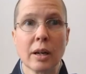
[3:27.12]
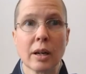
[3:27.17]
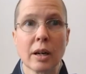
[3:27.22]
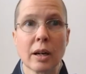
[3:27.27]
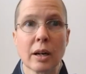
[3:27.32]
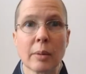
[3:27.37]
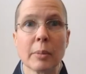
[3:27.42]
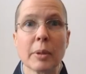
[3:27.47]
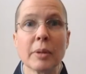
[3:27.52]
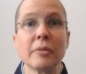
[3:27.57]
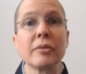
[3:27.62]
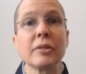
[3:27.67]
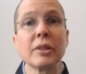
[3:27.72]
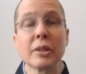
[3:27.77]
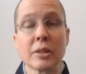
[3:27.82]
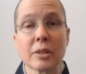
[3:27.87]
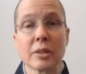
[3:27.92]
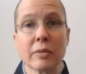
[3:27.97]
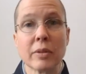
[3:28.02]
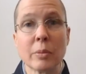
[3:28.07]

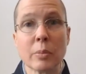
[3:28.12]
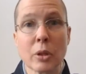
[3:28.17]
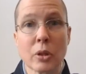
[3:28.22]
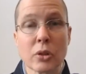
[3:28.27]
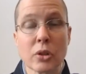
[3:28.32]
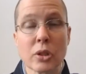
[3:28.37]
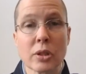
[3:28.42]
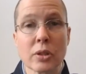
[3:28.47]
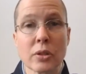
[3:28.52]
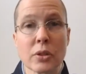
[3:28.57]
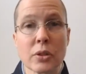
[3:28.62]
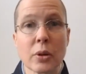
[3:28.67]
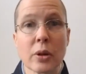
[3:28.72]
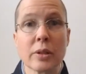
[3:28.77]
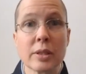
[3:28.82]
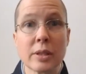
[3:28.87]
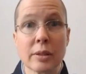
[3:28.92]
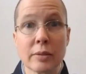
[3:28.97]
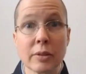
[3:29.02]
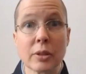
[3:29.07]
afflictive emotions, our
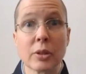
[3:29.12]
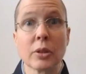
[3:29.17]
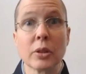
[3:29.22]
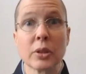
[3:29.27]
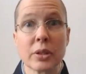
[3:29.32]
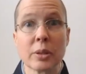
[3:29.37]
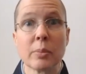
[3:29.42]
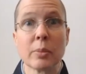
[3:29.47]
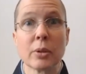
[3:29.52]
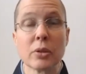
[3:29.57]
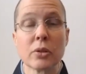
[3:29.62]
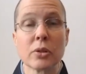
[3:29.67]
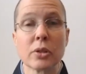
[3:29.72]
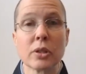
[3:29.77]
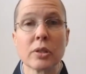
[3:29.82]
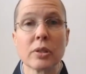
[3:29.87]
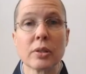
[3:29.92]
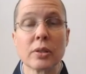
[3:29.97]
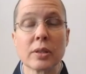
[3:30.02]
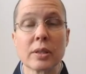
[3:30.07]
difficult
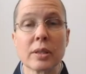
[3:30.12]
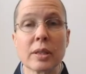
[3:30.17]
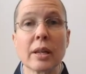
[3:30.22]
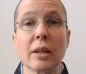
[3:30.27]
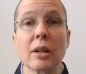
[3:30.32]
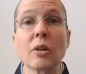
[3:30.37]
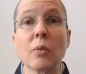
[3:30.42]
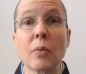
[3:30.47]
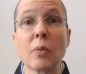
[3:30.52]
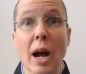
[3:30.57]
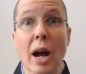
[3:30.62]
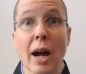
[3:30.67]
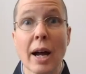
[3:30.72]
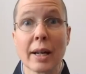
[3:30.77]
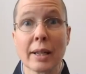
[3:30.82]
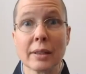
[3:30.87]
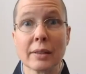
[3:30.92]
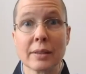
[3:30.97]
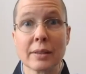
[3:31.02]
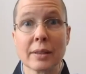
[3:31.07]
emotions that
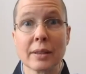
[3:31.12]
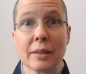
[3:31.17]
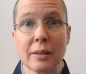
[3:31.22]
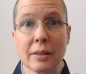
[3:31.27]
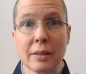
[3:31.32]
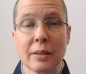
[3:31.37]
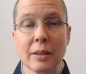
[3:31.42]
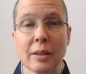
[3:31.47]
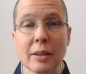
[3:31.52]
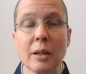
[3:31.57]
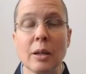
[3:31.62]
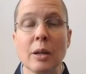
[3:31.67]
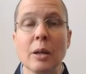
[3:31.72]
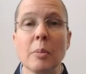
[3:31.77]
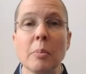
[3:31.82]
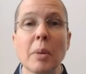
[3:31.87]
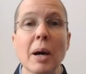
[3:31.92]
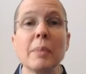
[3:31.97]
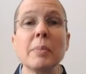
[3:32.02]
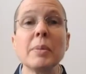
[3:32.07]
arise
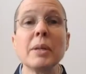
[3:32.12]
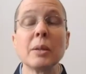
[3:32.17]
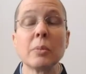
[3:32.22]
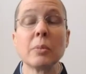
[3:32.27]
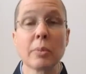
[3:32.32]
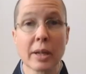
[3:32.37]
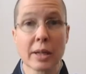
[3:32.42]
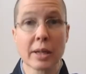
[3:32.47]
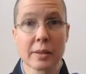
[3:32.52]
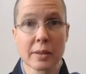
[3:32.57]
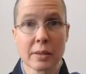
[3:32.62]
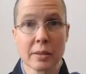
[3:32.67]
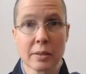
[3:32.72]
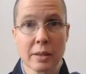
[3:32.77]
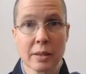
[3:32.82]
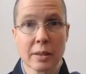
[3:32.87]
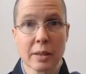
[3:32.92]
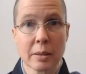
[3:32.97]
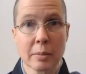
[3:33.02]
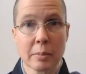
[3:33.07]
by being present
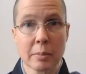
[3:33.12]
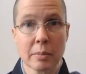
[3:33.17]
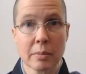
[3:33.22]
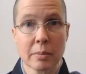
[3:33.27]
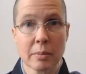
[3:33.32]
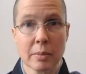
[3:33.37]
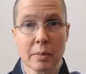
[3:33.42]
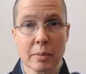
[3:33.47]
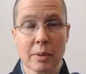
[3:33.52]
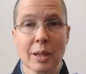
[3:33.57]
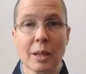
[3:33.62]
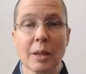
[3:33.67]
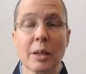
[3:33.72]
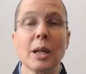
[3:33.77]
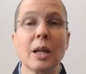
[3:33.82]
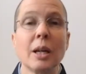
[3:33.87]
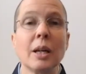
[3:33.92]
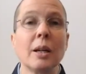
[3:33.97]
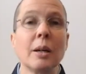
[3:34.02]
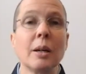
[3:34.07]
to them,
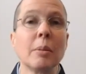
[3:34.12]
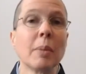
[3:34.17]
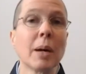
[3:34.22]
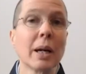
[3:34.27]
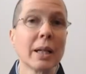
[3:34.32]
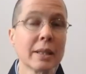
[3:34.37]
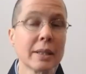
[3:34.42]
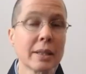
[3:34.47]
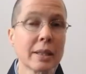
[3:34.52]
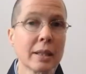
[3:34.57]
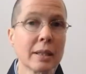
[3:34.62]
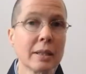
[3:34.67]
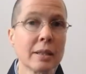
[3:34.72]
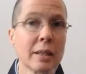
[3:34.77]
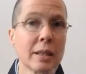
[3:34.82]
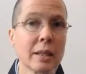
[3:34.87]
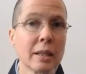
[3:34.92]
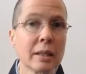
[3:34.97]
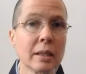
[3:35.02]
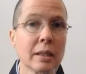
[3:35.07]
by
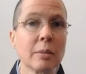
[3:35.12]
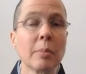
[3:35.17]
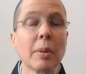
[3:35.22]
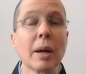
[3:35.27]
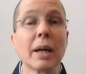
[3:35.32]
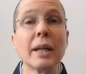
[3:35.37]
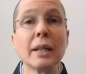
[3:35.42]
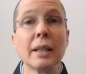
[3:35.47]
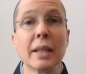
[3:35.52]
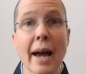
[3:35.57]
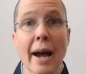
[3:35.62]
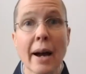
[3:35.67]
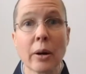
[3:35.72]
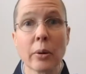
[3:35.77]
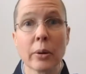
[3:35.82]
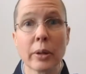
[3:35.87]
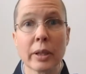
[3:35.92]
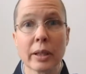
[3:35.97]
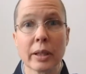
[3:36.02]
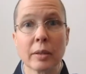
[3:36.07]
attending, by
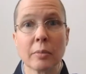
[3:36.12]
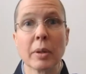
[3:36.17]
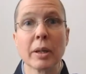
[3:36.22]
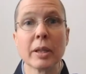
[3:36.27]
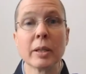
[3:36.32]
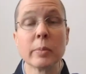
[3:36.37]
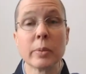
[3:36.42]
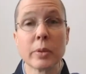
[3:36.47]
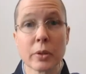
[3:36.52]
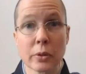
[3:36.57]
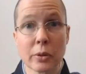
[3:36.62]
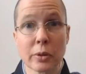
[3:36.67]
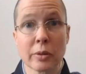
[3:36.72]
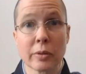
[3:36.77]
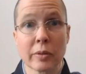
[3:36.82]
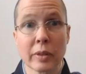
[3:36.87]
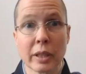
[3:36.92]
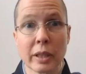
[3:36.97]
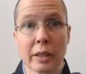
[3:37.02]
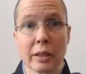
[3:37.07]
allowing, by
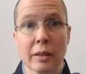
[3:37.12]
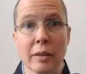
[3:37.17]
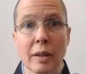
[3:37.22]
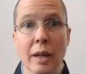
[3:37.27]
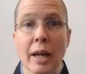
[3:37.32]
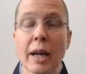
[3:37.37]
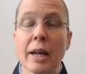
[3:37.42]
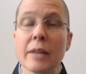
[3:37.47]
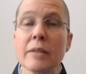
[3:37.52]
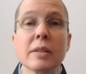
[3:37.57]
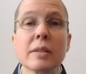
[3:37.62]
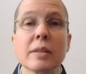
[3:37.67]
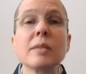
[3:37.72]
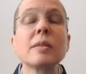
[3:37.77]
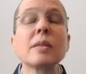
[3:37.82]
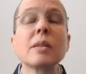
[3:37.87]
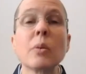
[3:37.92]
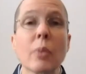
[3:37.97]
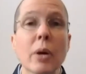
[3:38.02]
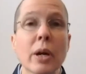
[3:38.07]
observing. And this
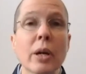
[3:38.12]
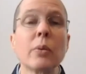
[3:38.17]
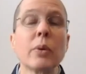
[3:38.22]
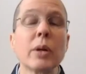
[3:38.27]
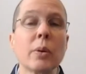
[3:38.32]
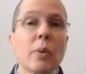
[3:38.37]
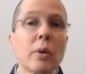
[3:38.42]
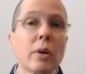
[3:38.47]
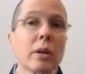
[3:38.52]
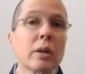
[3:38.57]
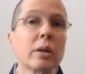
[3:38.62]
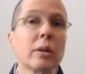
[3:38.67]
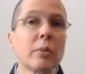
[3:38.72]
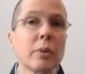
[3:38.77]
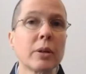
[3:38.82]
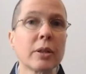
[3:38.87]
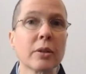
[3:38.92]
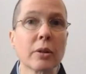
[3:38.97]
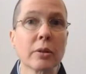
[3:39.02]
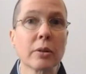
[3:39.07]
is the way we work
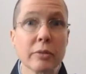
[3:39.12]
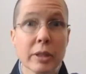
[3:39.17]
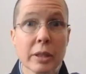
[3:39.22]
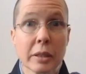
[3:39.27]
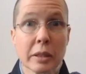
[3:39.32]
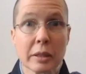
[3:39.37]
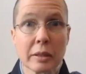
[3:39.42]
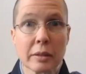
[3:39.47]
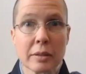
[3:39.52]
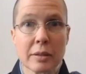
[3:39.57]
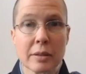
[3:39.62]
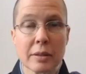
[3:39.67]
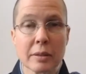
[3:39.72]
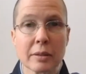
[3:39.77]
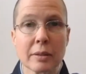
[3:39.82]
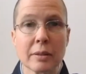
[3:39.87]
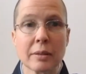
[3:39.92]
with our feelings.